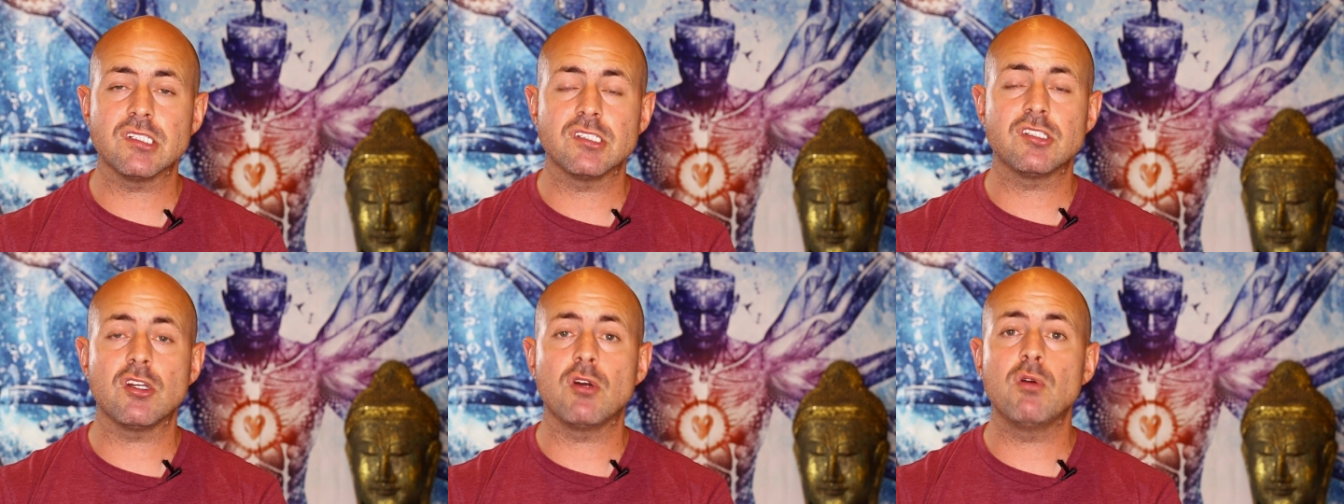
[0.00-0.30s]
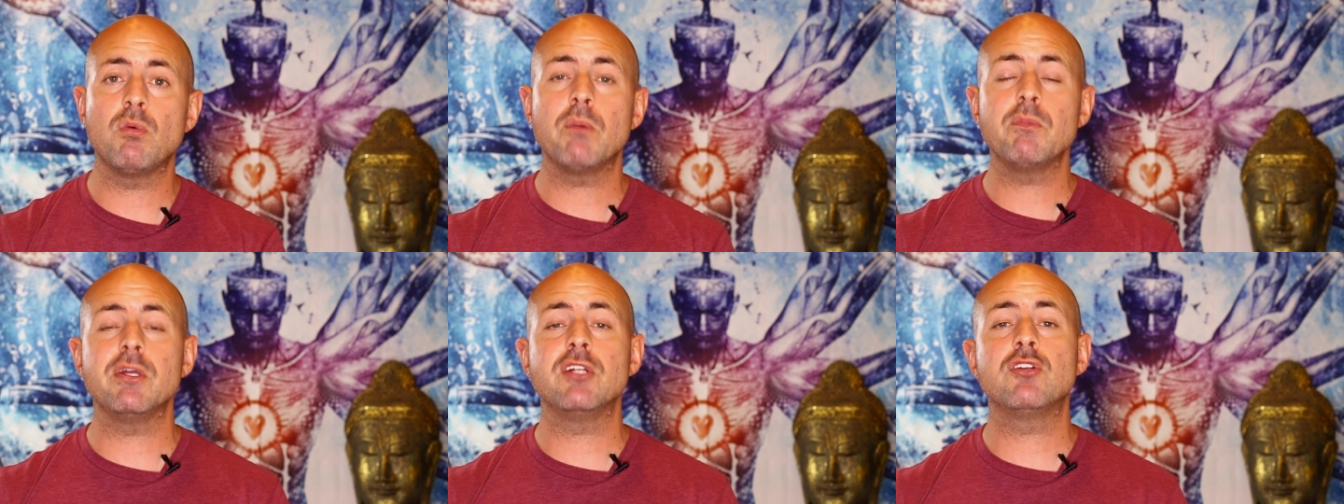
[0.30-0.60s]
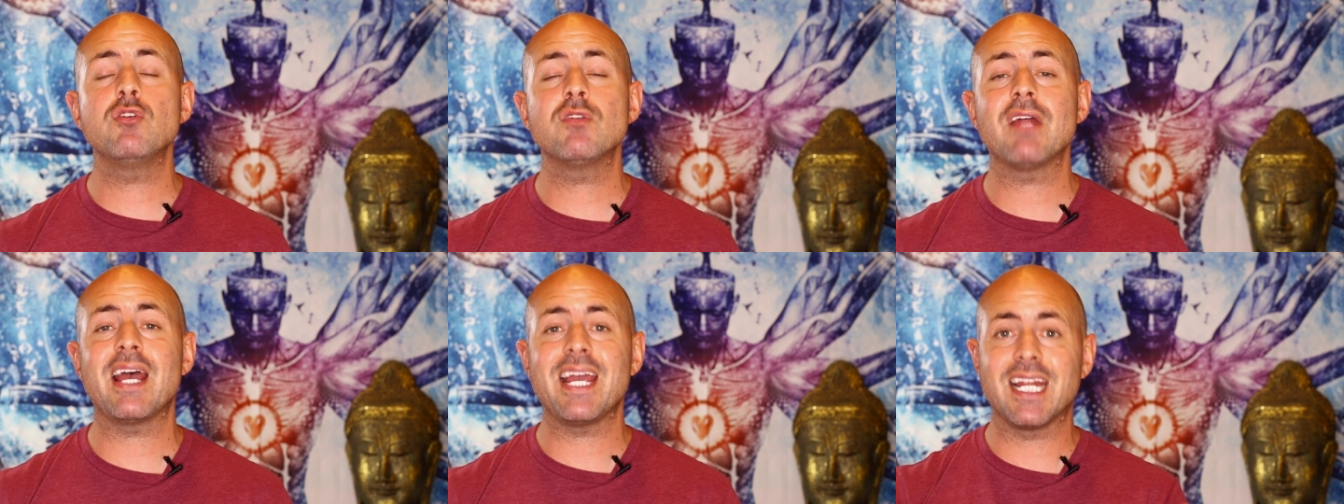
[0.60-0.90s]
And so when we
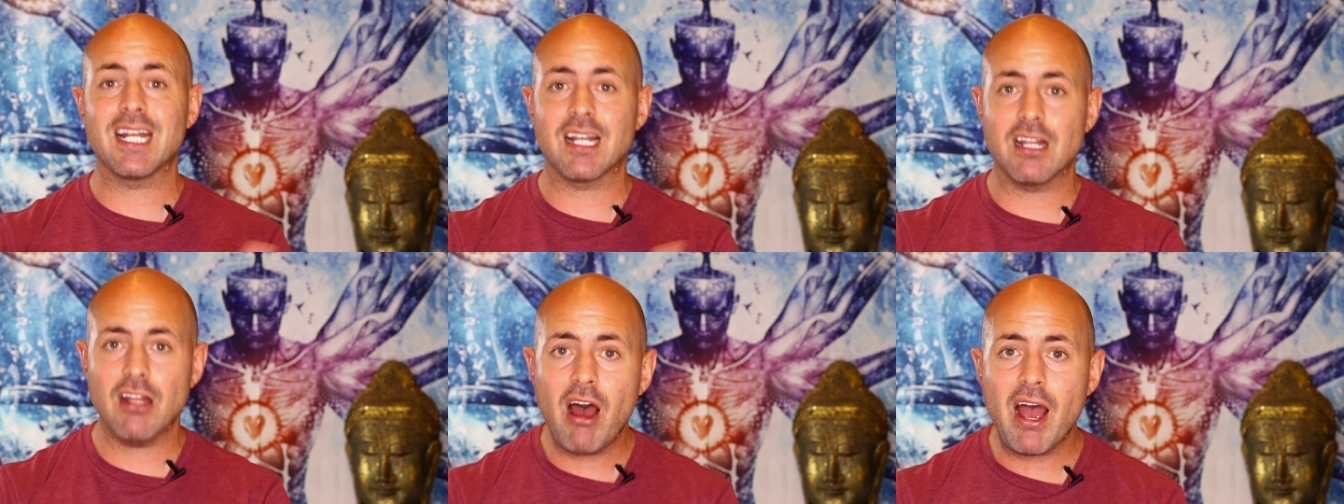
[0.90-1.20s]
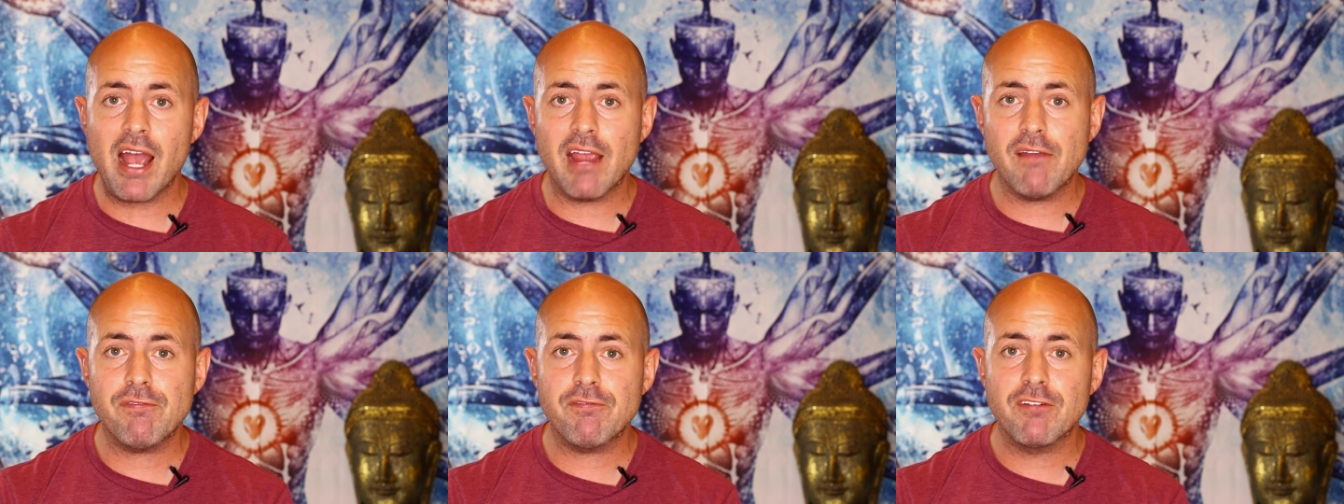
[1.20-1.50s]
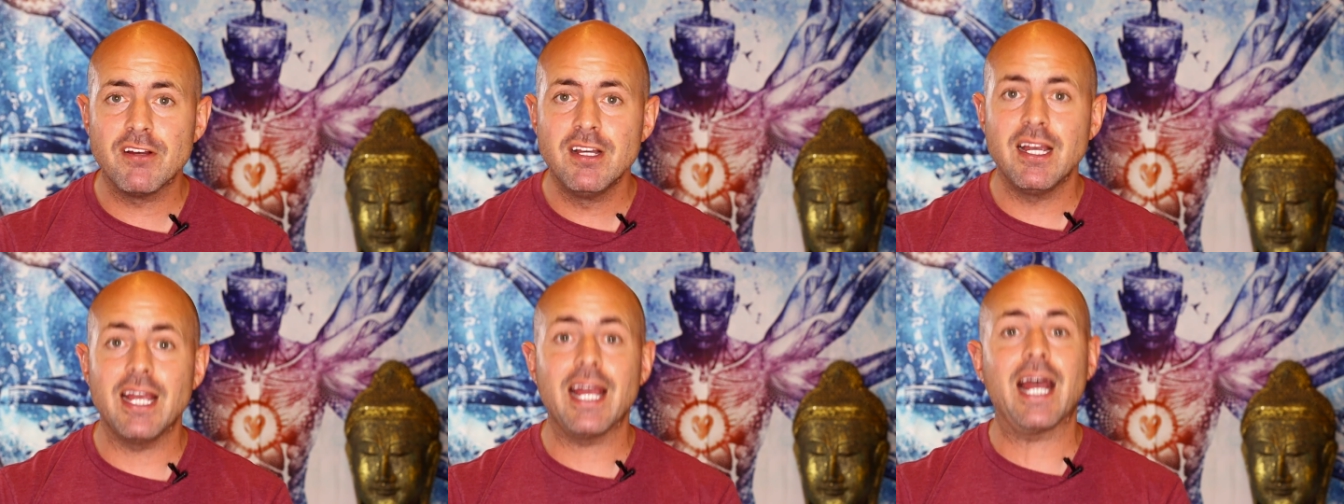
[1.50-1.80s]
do that in life,
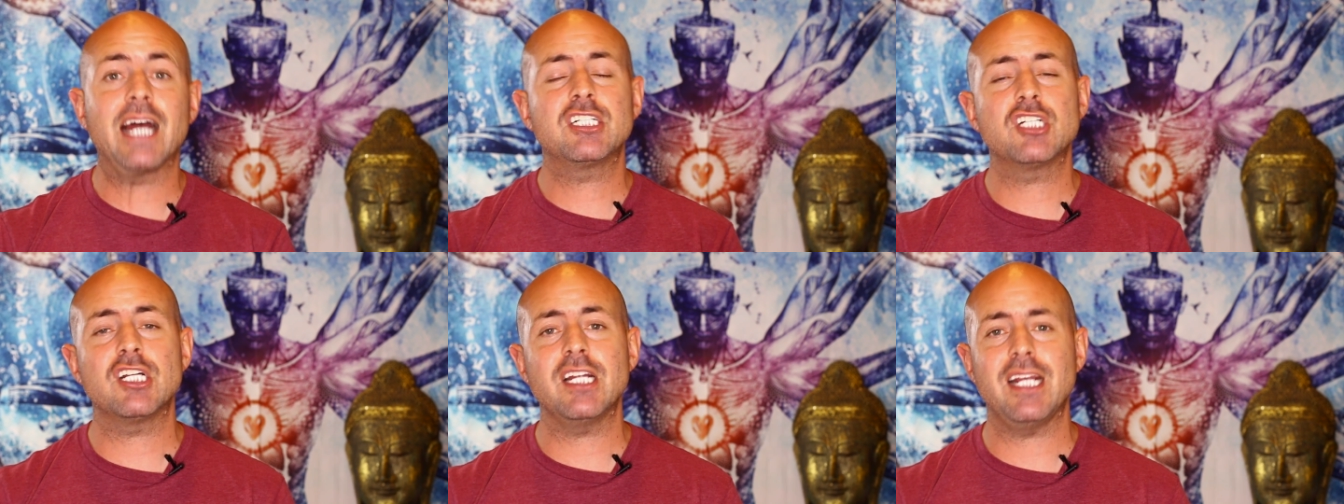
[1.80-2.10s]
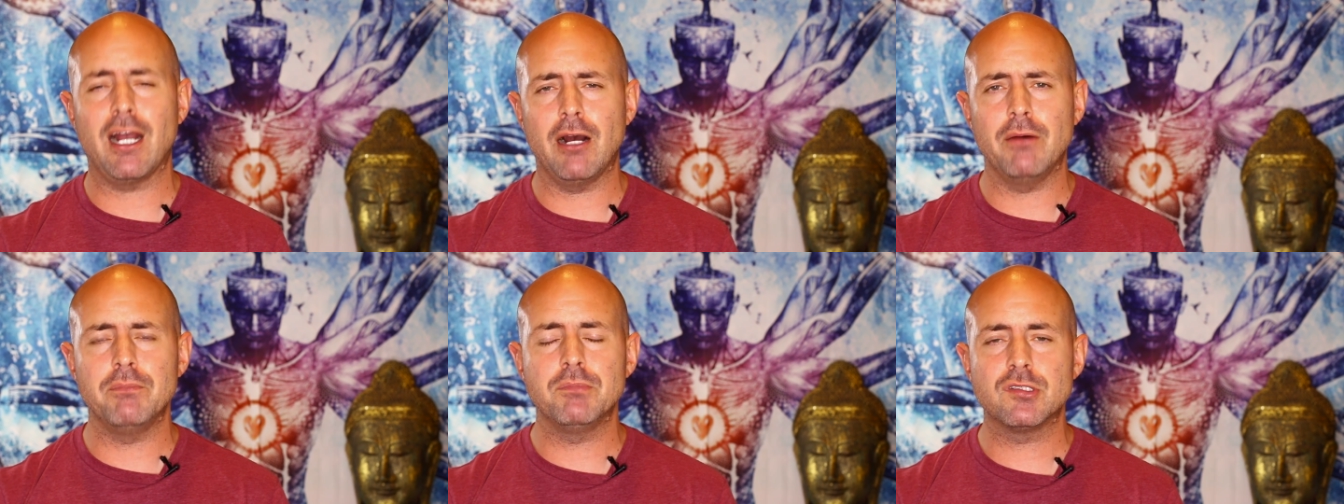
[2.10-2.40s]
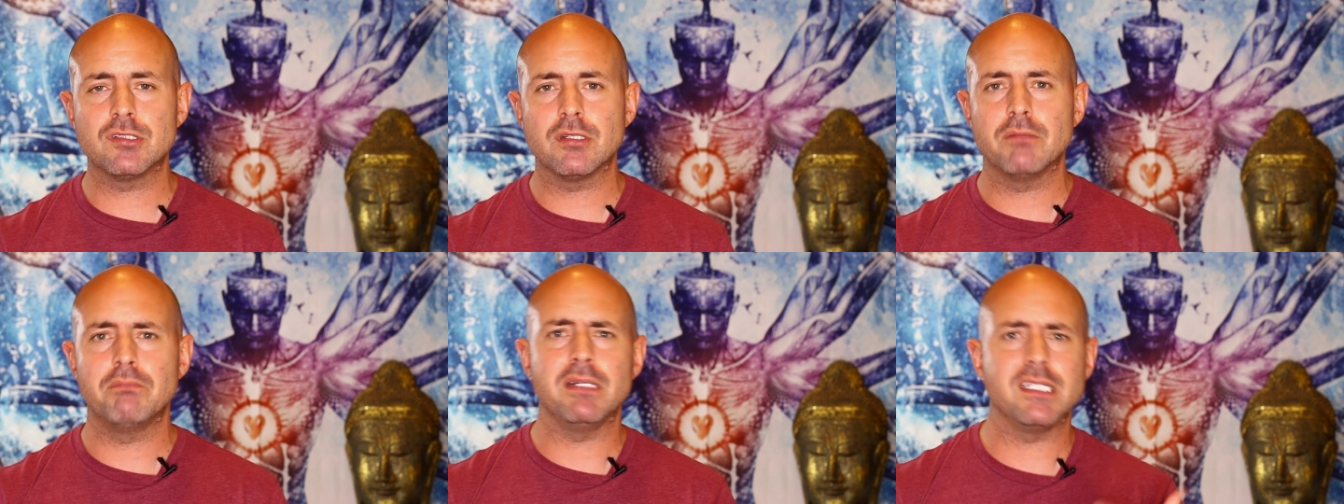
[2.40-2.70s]
it actually
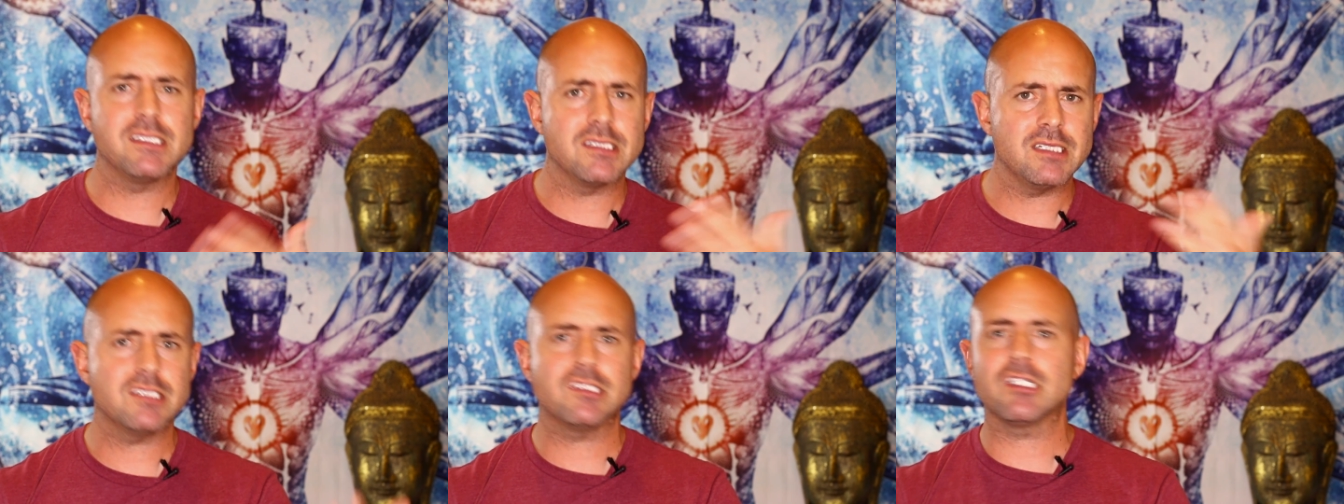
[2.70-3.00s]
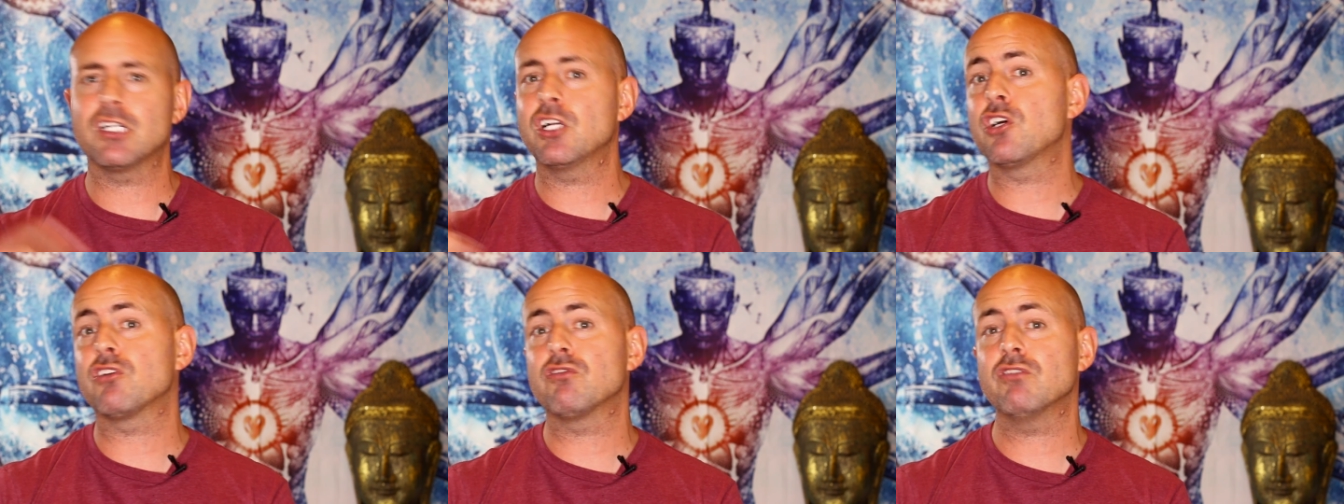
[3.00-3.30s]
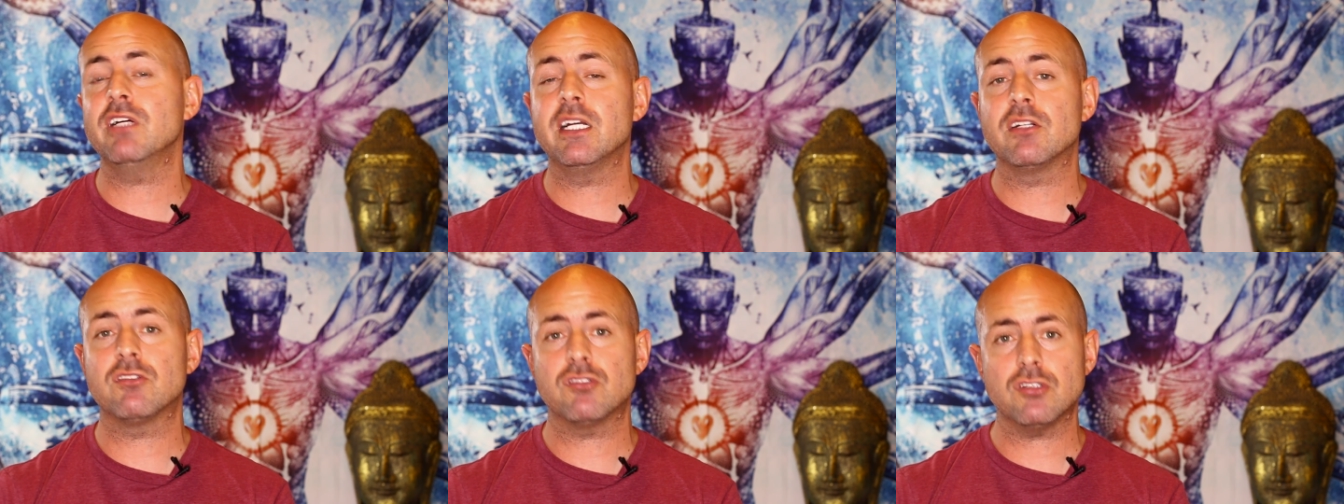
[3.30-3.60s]
helps business and
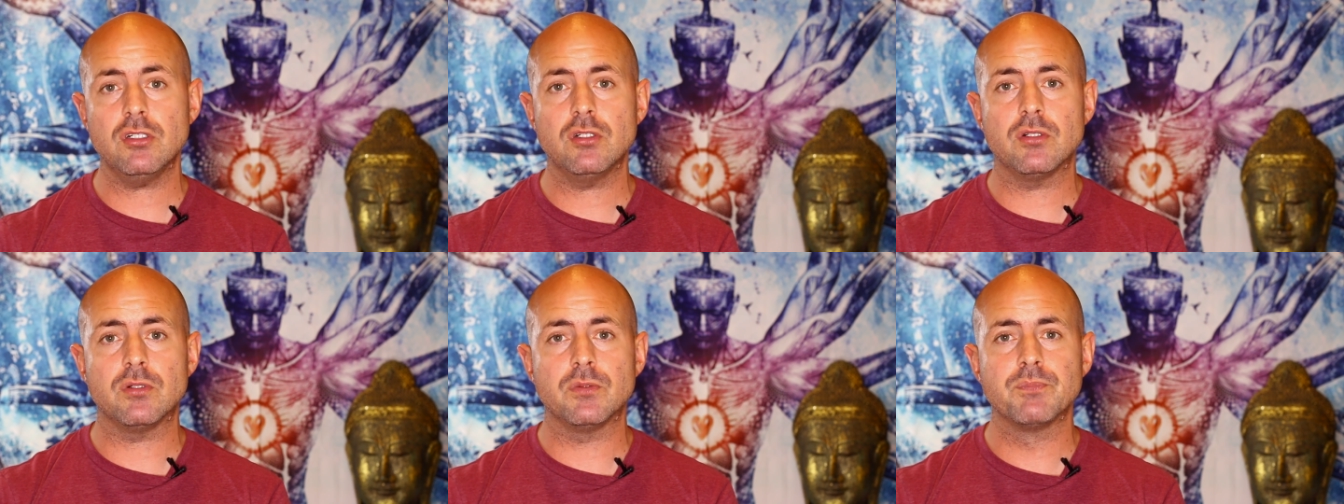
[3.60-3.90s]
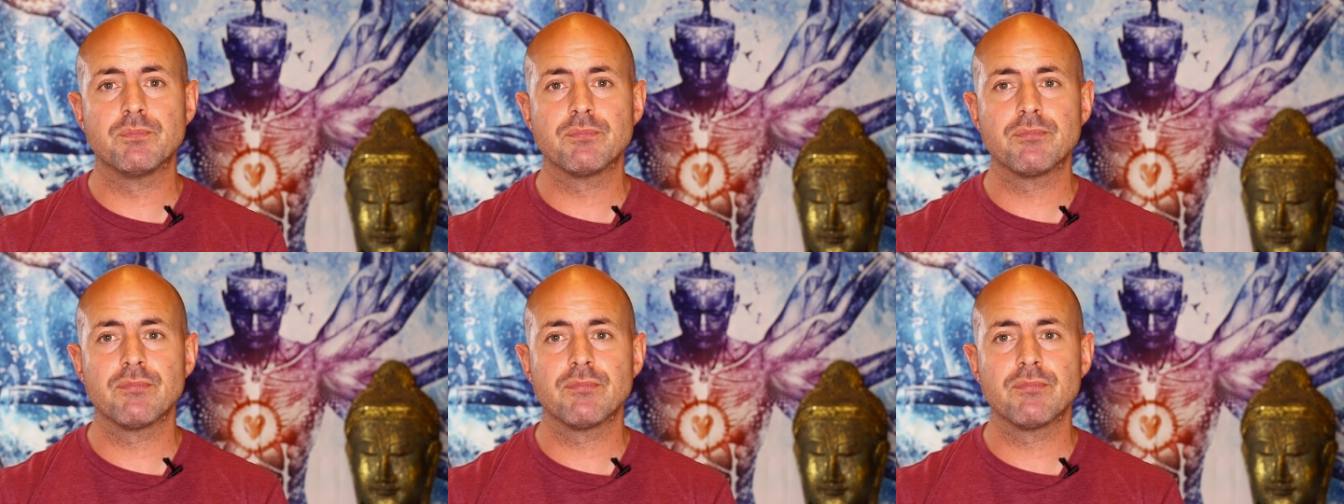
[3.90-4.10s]
career too.